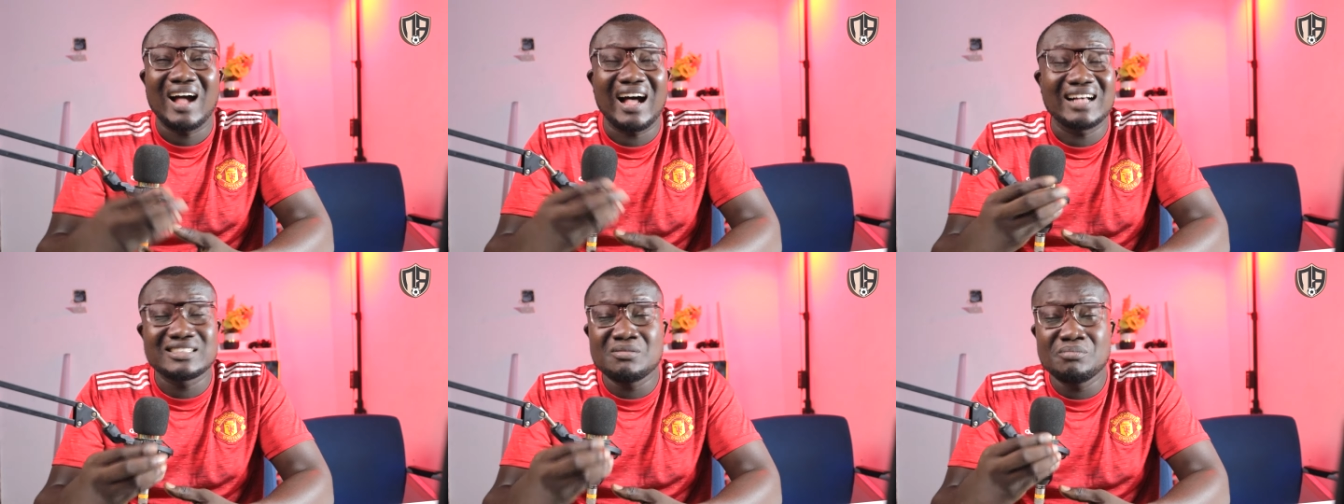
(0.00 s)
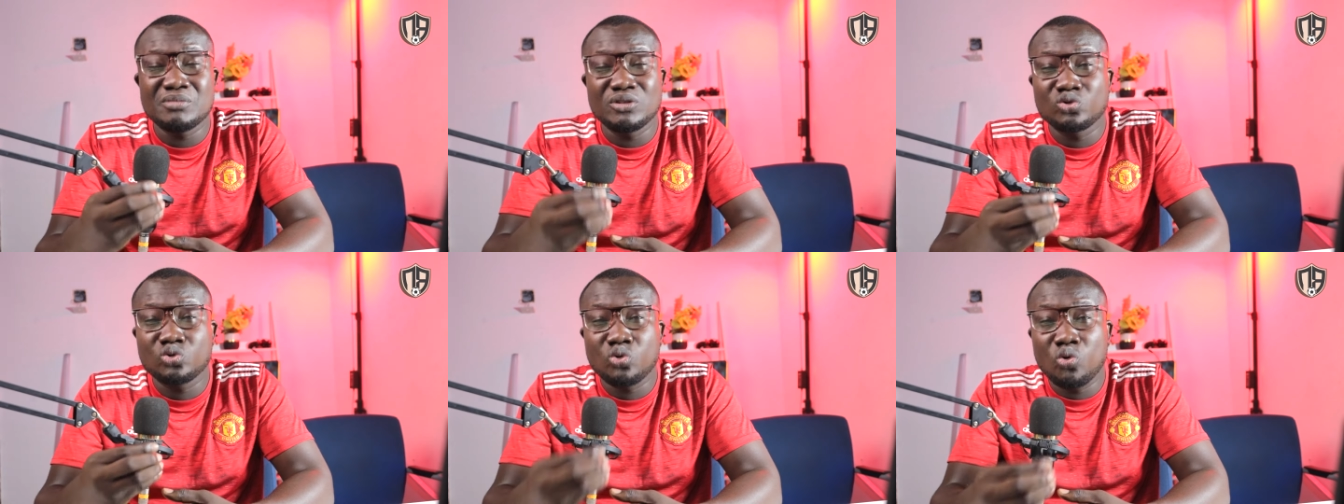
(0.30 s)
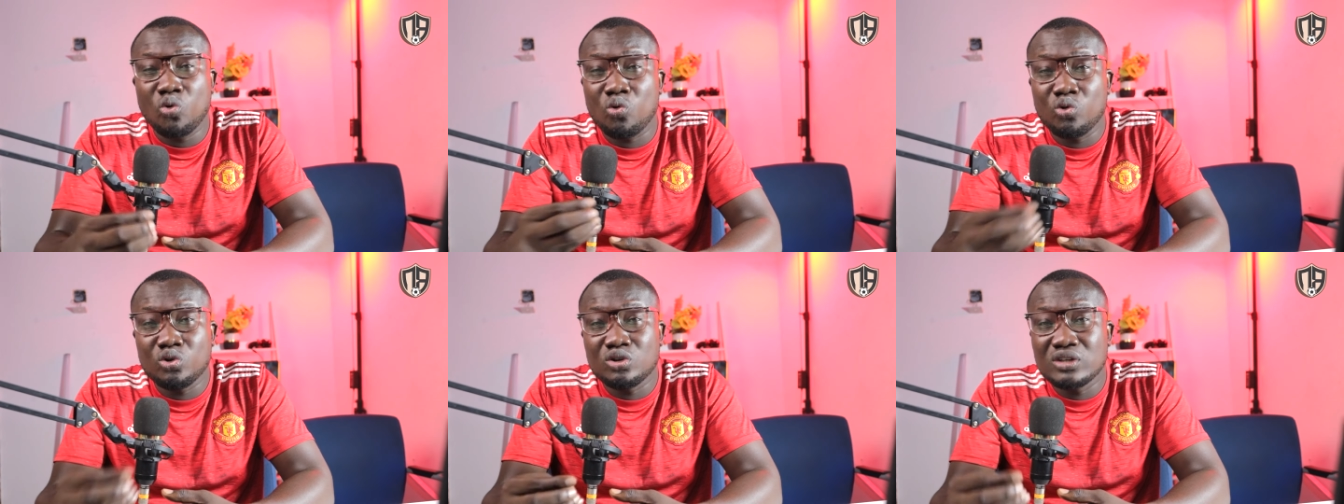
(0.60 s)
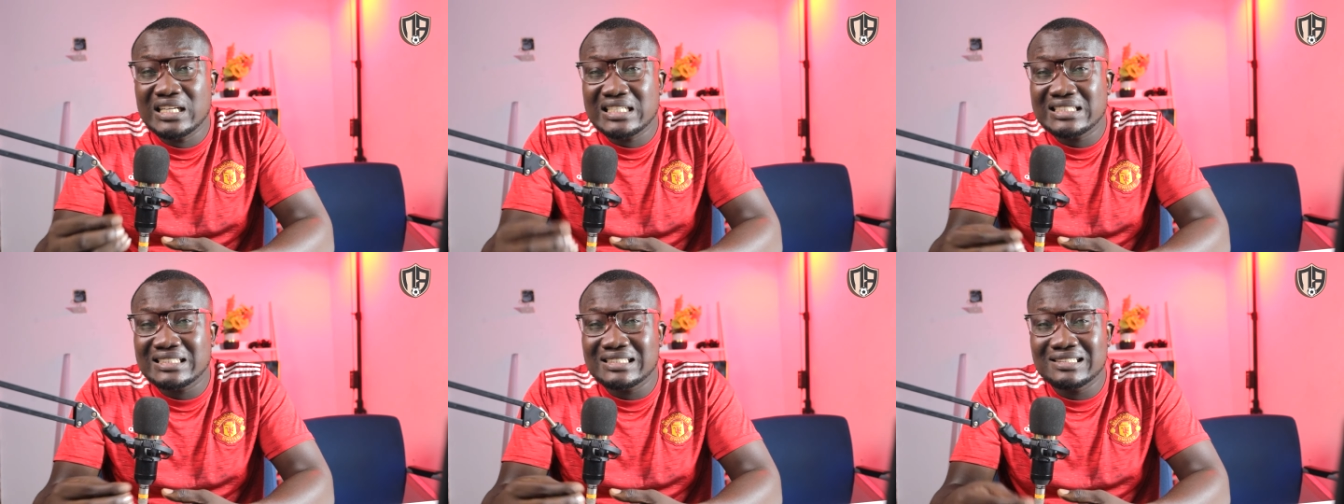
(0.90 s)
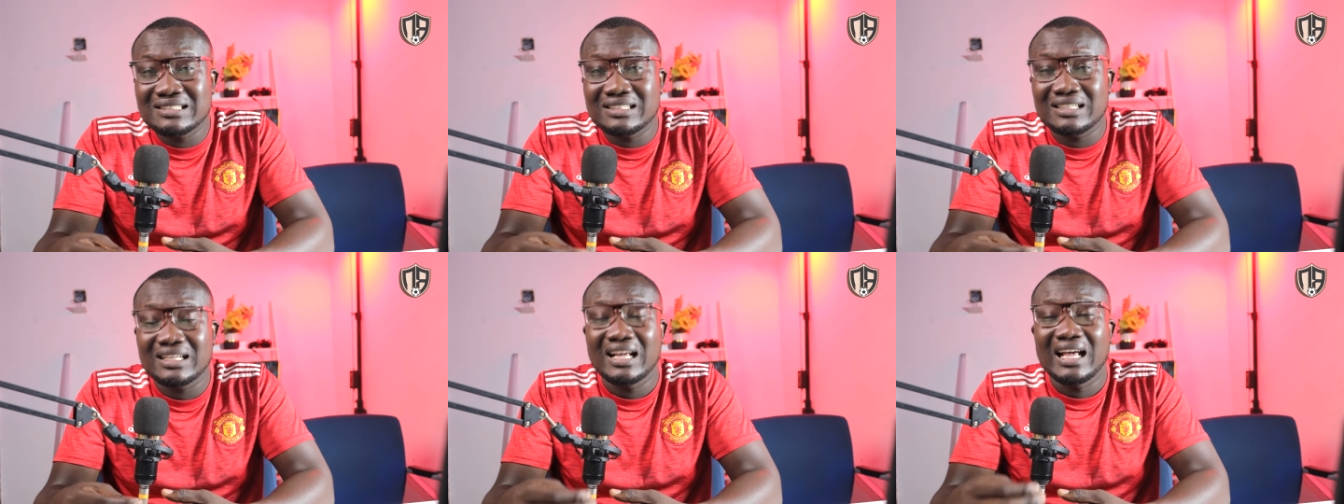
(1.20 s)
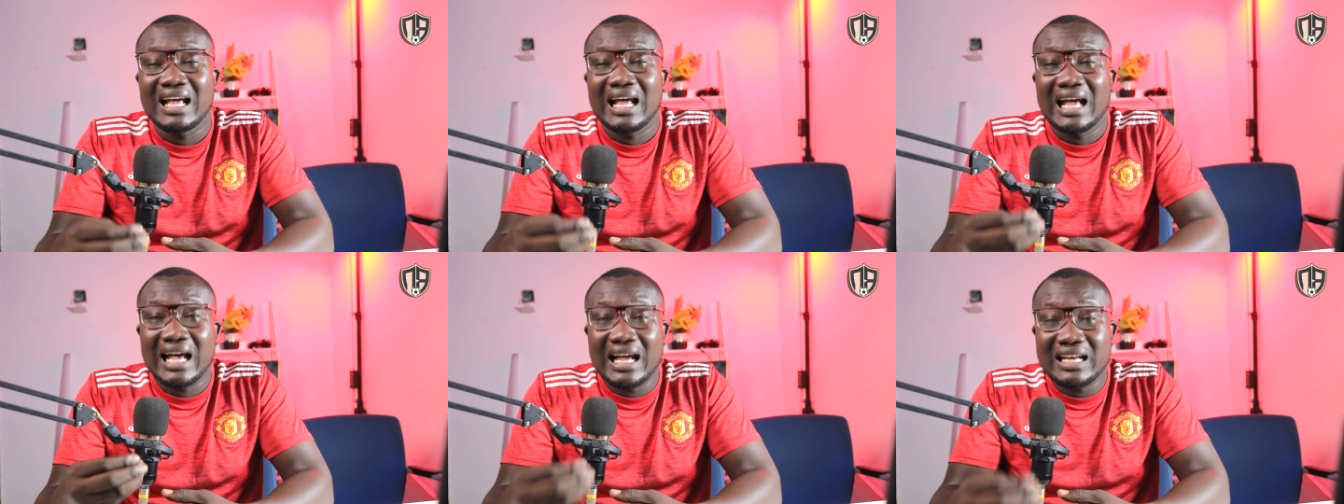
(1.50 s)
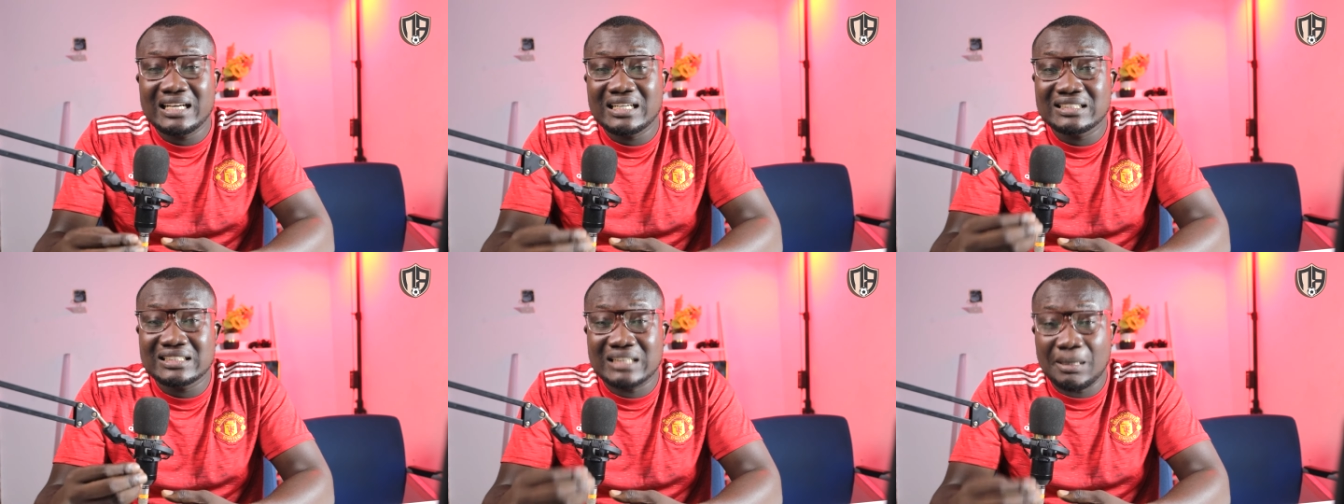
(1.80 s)
hasn't been so good this season,
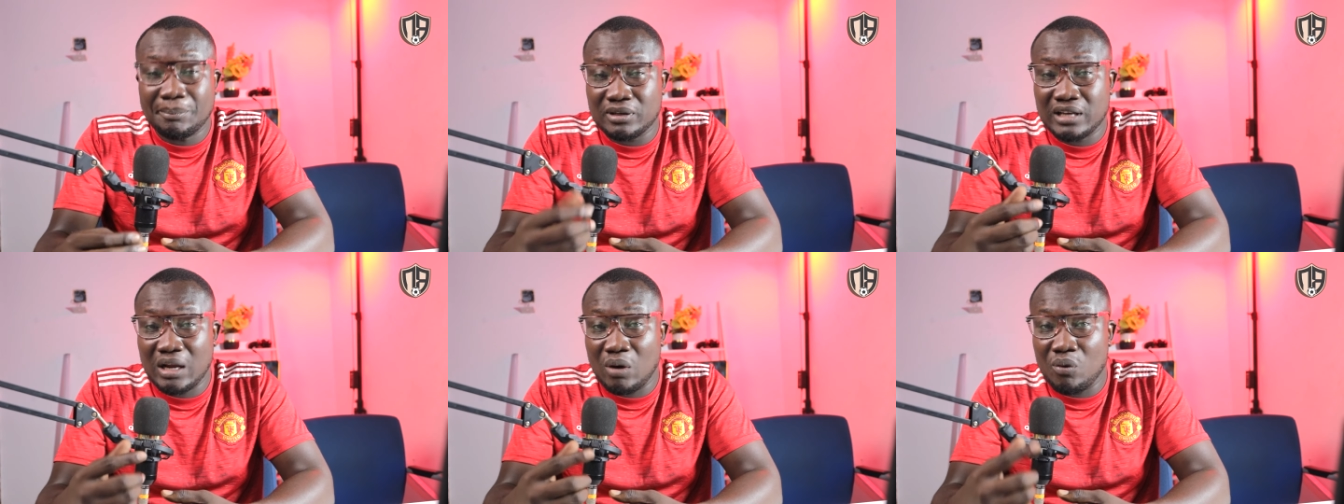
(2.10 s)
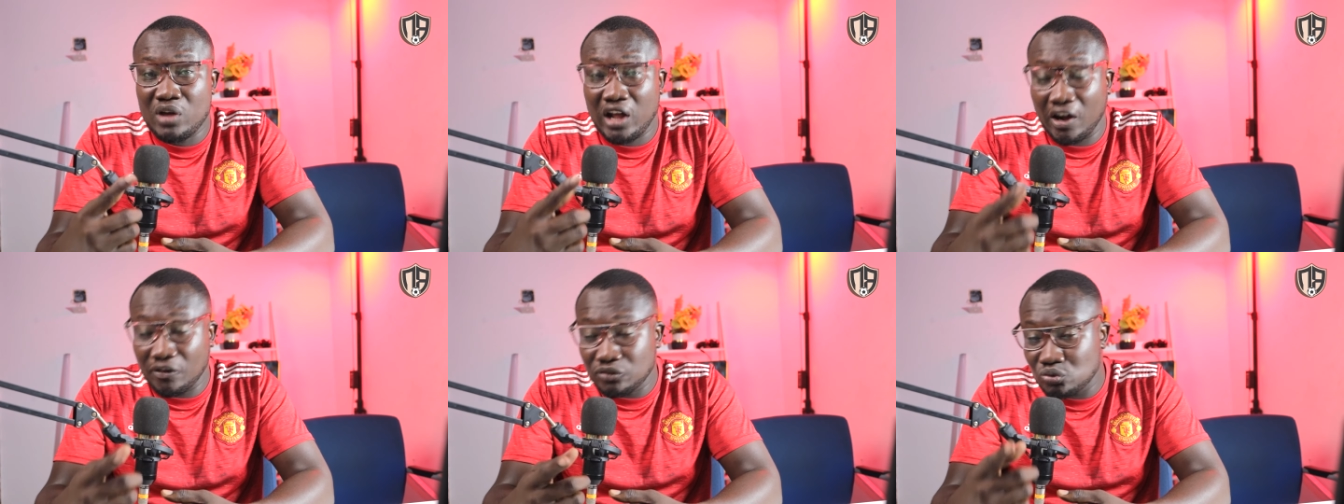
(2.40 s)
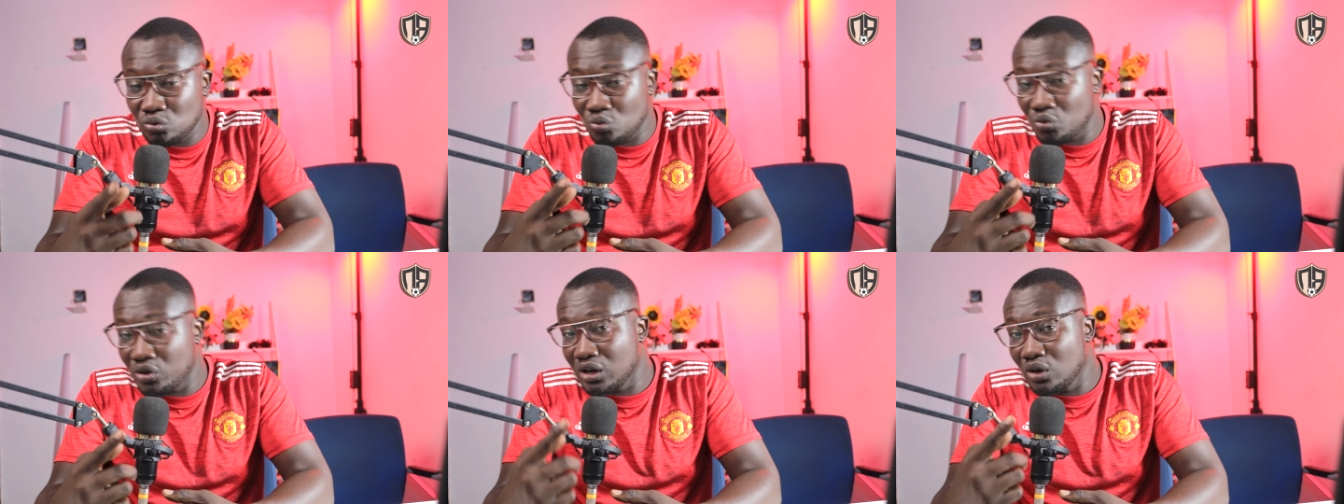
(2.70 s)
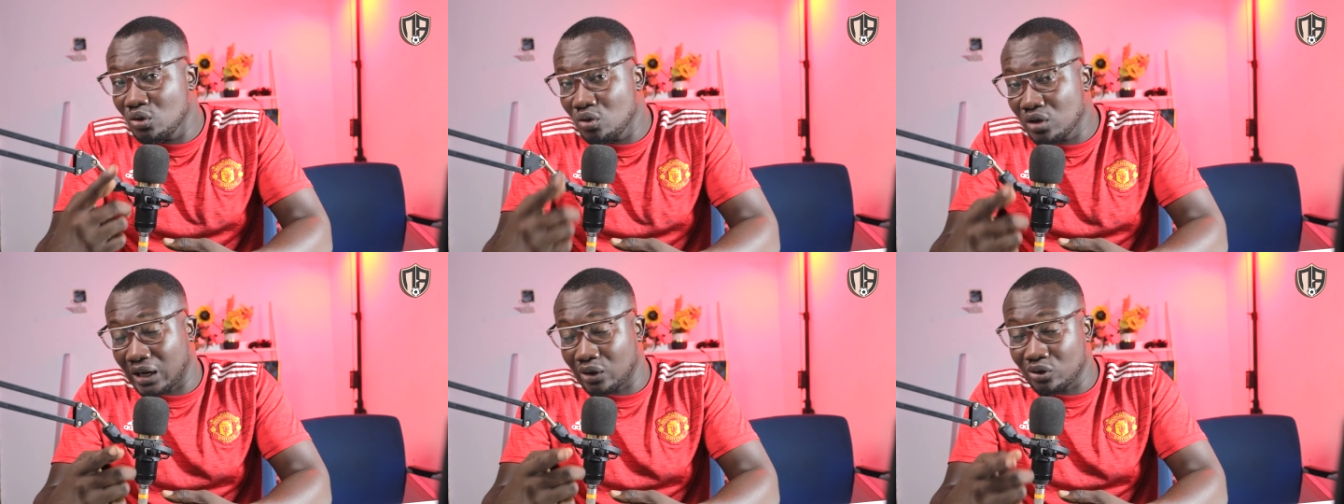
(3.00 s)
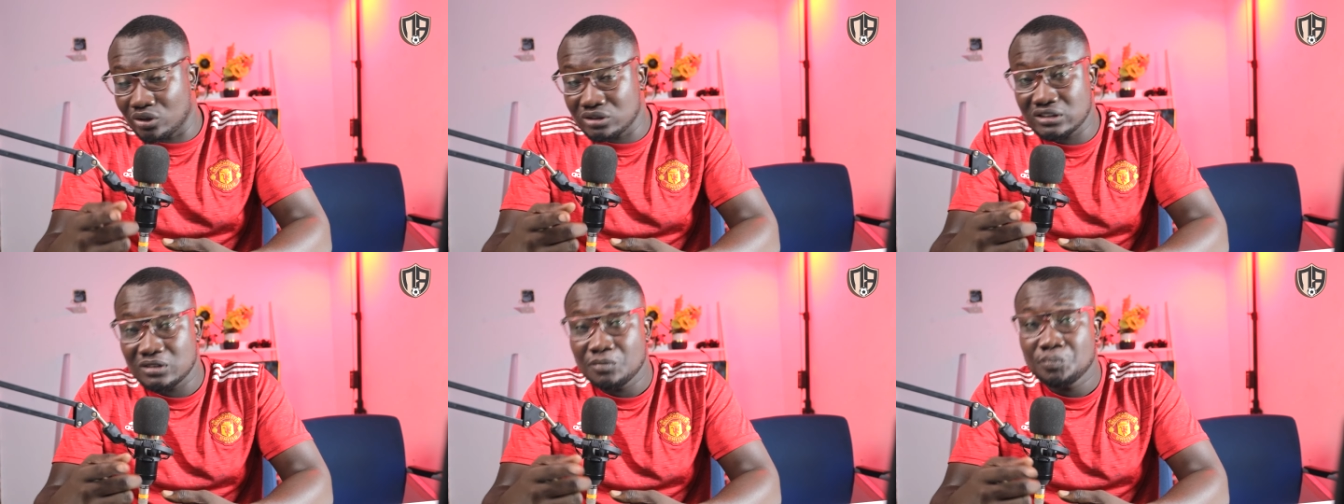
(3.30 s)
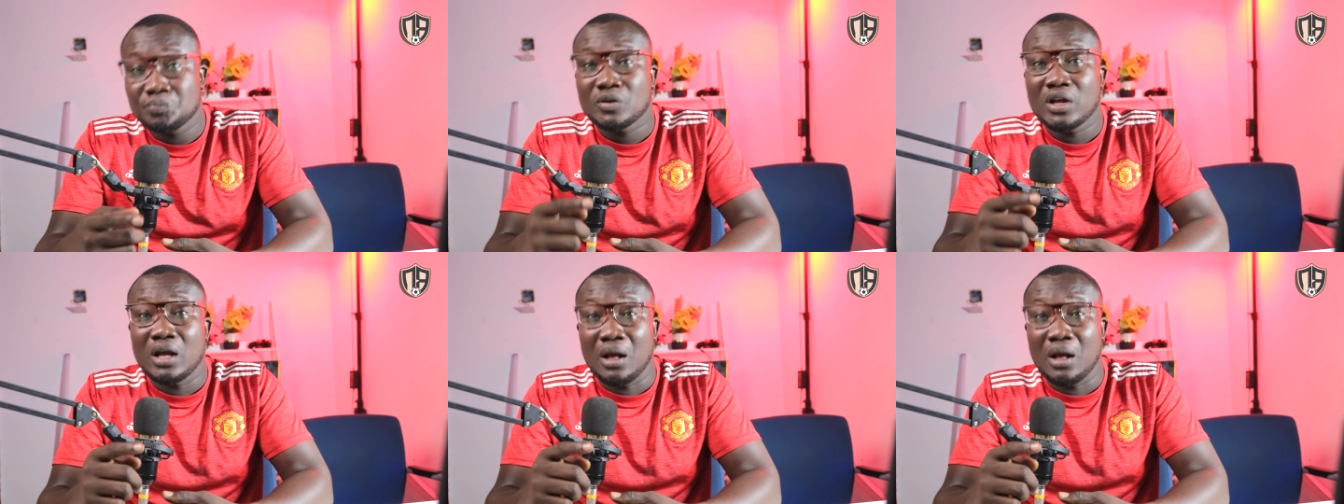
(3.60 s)
and it's something that we have to really look at, because